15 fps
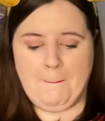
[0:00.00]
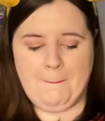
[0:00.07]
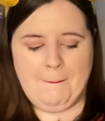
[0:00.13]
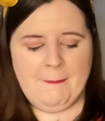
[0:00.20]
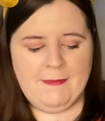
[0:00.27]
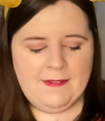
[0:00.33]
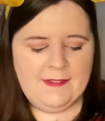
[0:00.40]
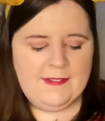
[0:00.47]

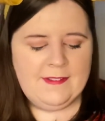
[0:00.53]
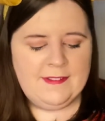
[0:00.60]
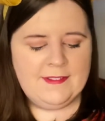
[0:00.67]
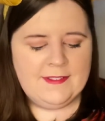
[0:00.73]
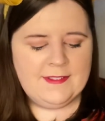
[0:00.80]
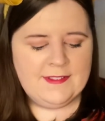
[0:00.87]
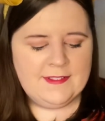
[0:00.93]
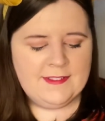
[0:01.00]

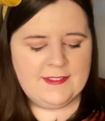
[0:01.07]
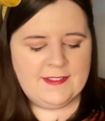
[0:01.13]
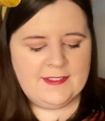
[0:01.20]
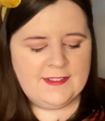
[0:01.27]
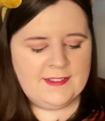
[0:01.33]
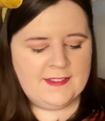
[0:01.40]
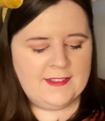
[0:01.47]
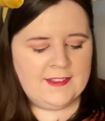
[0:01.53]

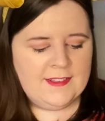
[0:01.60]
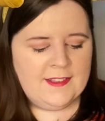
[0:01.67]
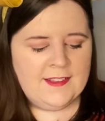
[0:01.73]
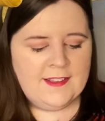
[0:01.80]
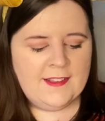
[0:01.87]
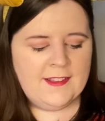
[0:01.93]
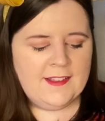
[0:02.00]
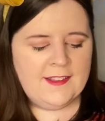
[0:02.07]

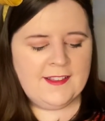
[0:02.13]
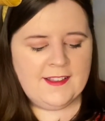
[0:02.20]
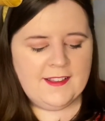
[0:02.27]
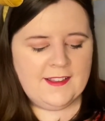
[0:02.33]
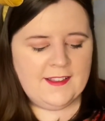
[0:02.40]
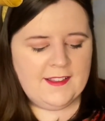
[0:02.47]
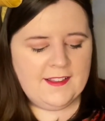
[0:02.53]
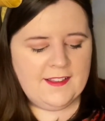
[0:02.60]

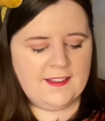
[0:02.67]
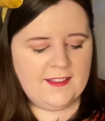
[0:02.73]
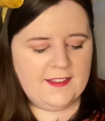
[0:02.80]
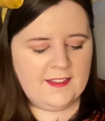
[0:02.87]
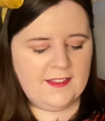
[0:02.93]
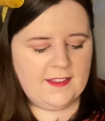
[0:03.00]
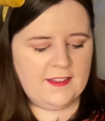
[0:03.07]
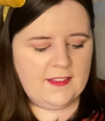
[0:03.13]

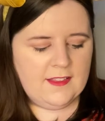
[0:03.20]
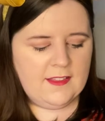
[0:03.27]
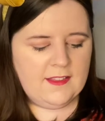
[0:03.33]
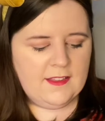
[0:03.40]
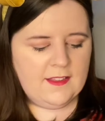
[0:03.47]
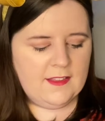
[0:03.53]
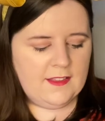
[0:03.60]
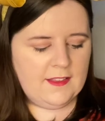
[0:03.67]

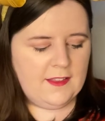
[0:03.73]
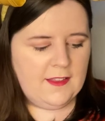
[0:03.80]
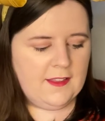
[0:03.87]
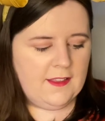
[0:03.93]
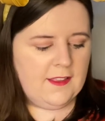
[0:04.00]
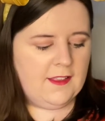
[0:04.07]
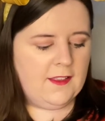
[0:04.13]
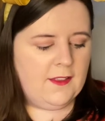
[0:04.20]

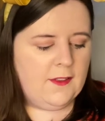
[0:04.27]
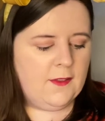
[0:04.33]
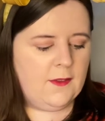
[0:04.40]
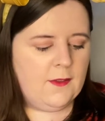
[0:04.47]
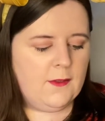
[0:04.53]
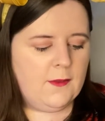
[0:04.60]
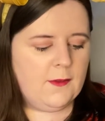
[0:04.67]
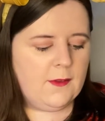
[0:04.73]

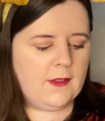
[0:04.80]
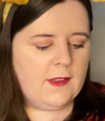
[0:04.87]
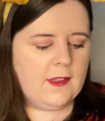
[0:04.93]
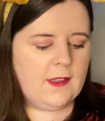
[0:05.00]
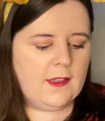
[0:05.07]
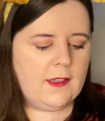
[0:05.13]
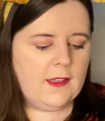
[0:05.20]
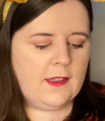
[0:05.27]

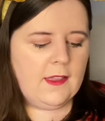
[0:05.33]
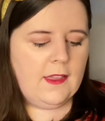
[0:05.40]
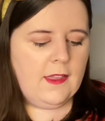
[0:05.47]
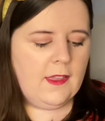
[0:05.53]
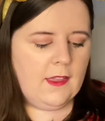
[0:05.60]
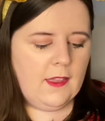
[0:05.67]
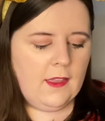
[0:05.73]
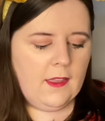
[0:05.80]

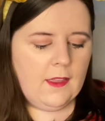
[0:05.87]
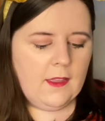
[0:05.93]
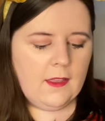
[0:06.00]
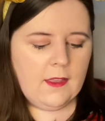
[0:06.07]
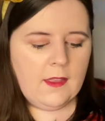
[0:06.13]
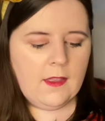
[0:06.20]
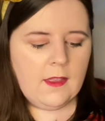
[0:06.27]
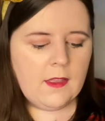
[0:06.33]

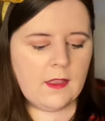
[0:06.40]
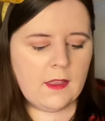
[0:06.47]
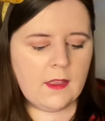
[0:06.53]
No one is speaking in this clip.